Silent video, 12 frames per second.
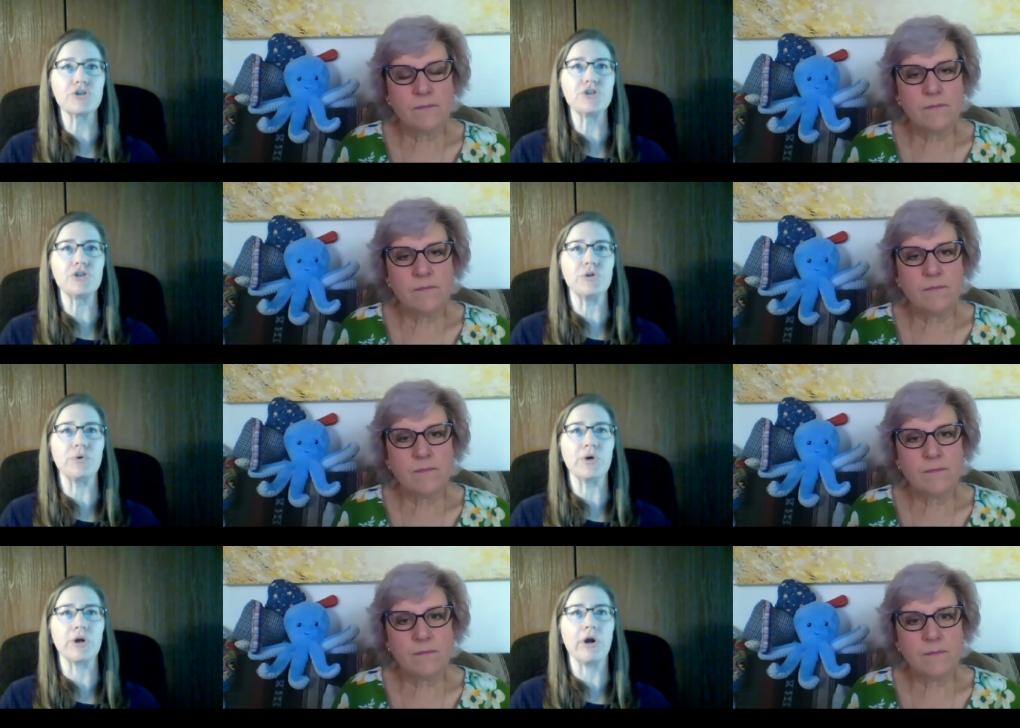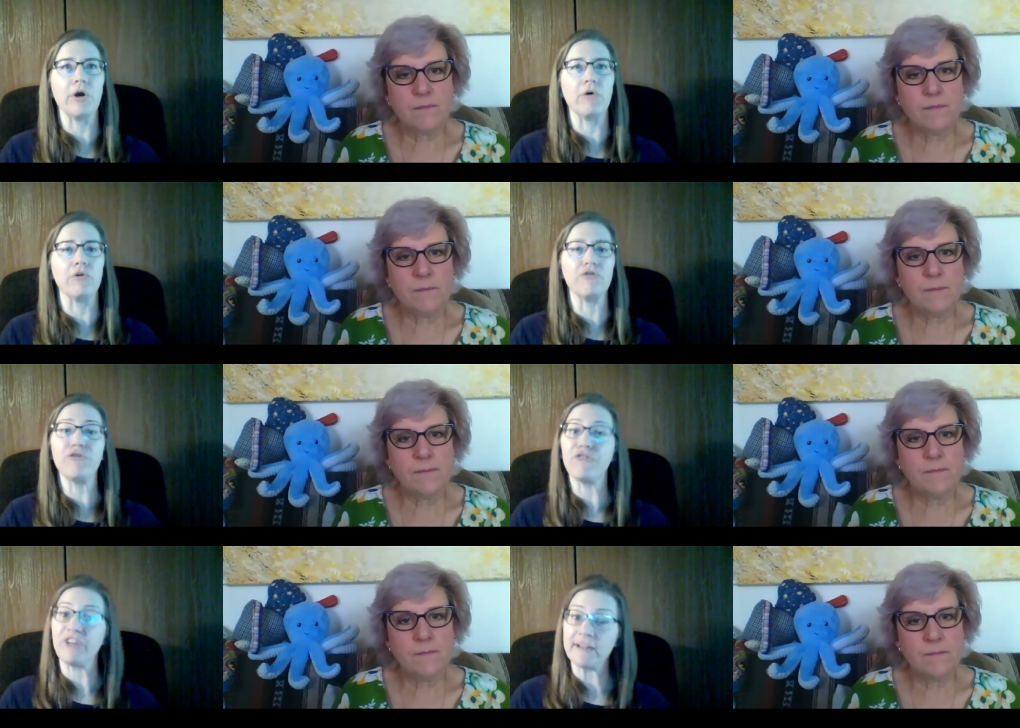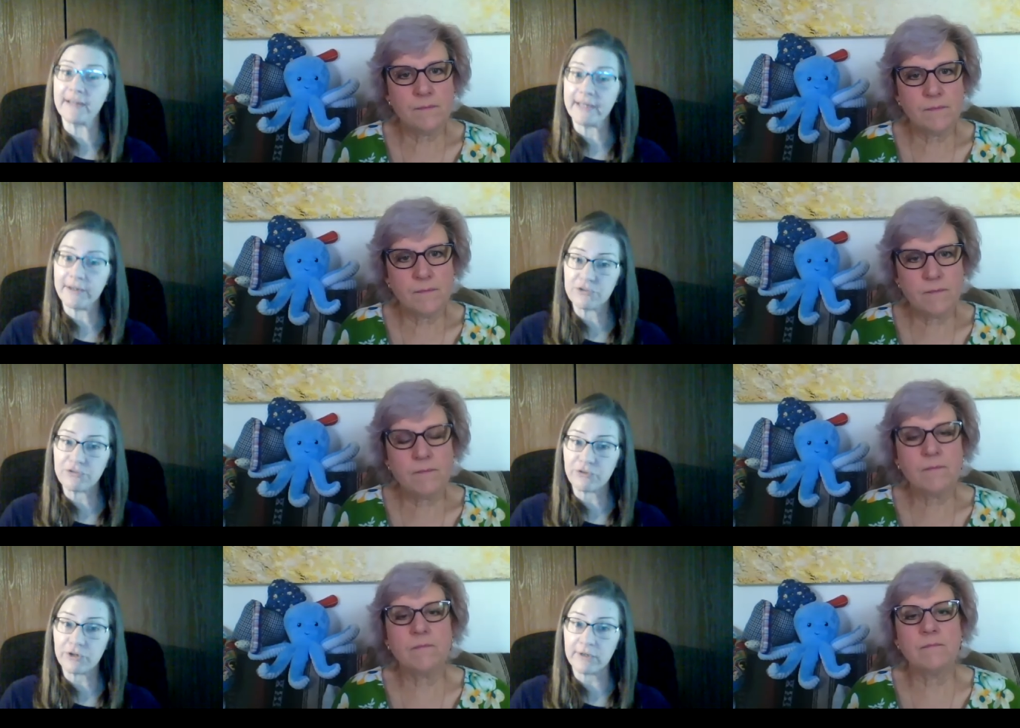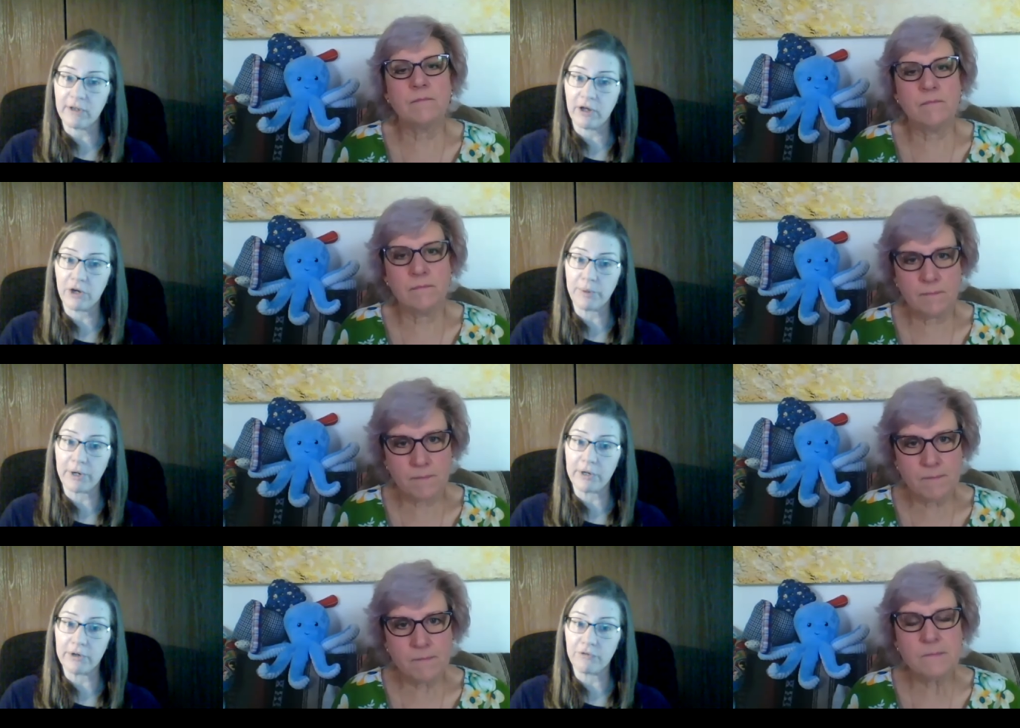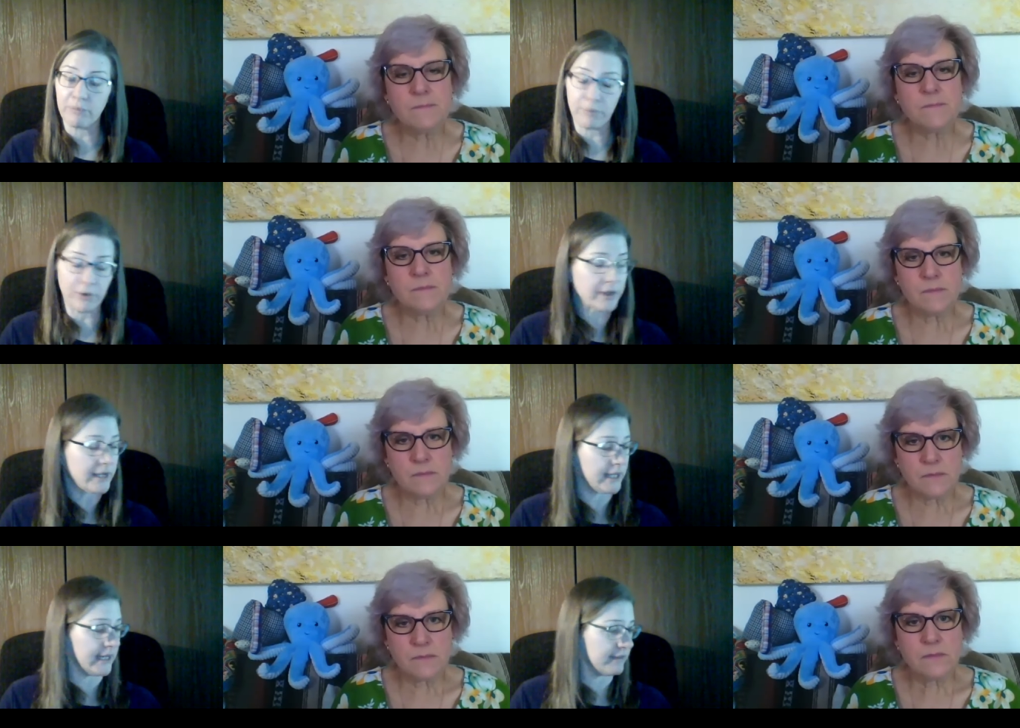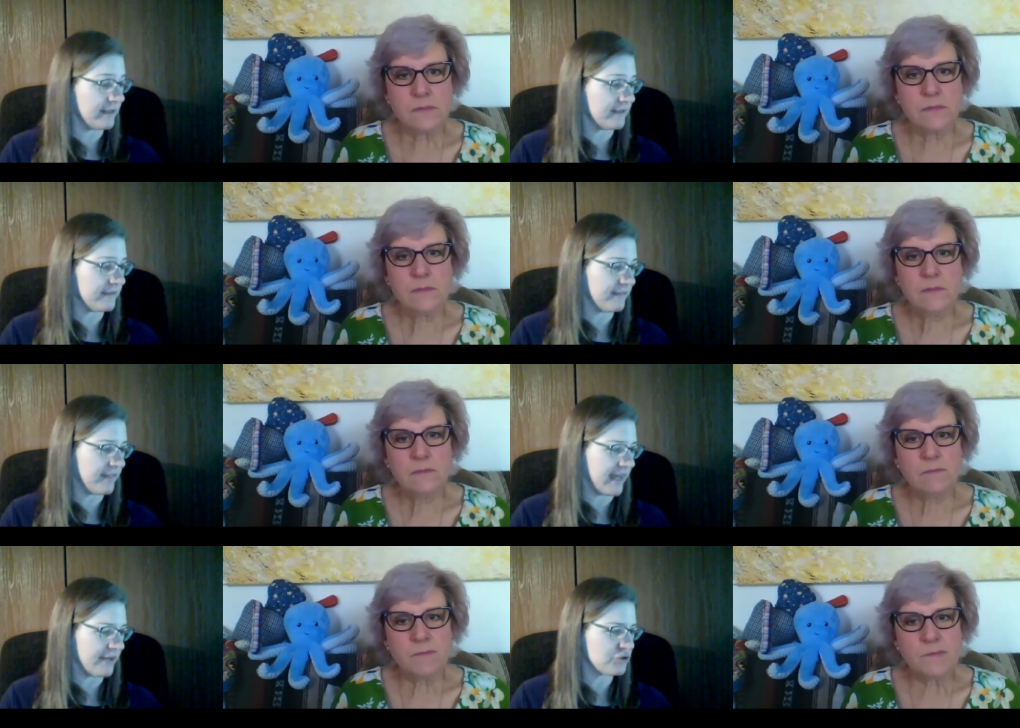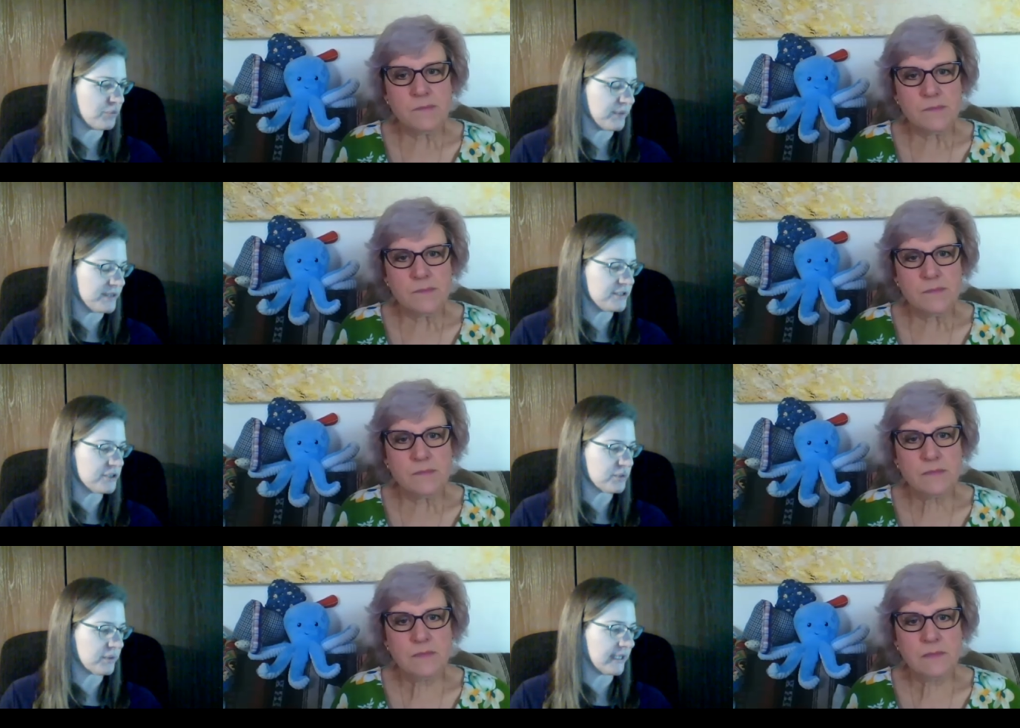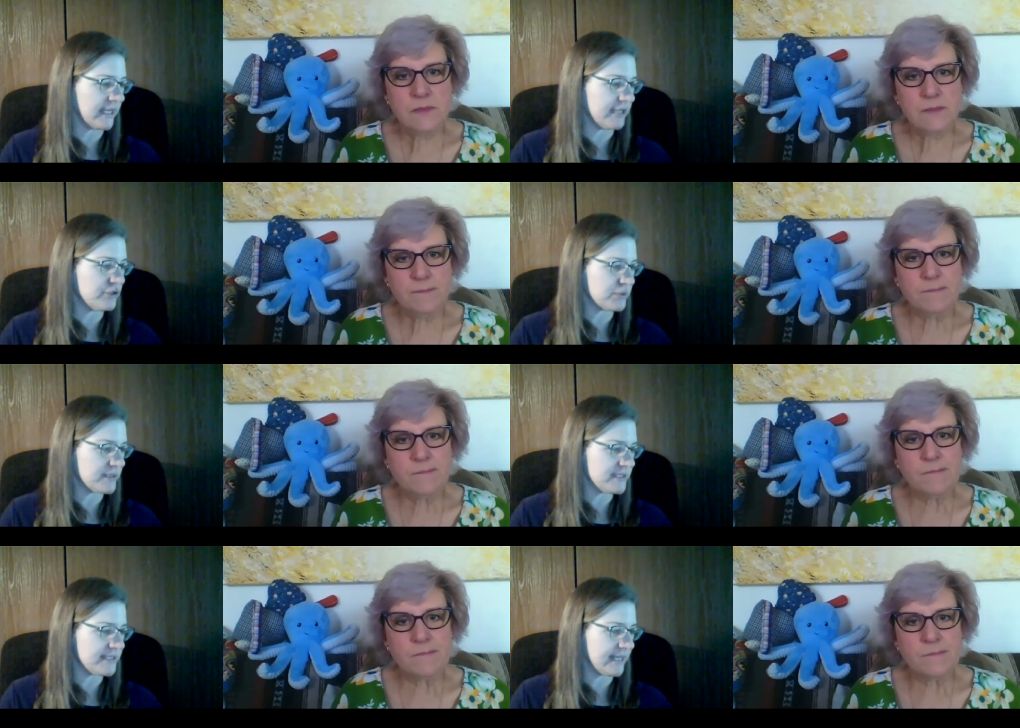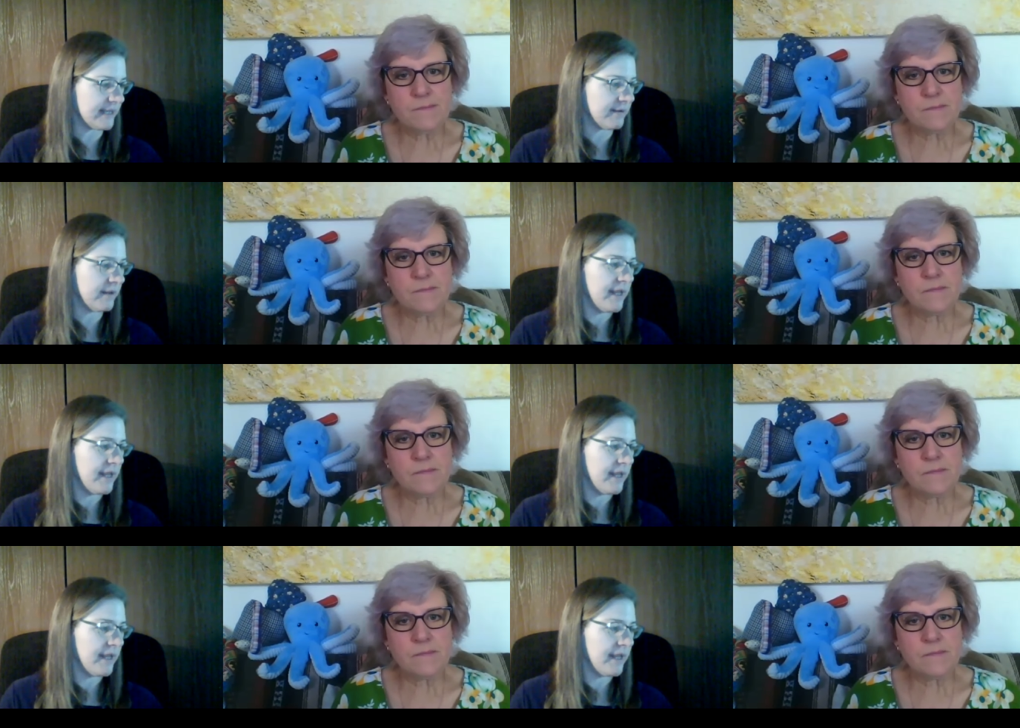Speaker 1: to her own feelings for a long part of the book, and I think that that twist is really interesting.